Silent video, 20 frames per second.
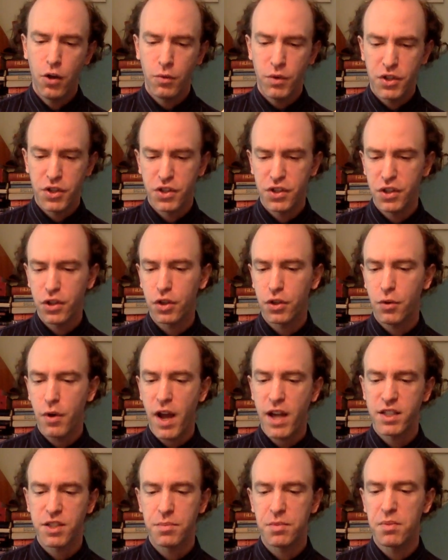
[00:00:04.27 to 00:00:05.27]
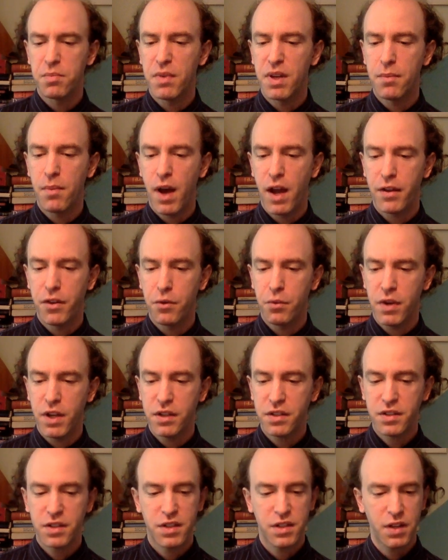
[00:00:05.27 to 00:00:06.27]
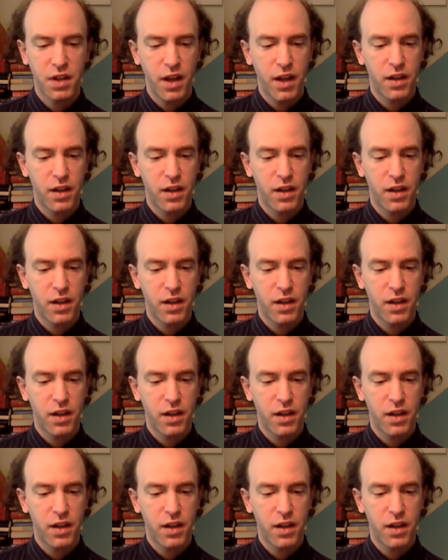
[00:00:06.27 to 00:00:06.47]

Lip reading: which still grasped me by the wrist,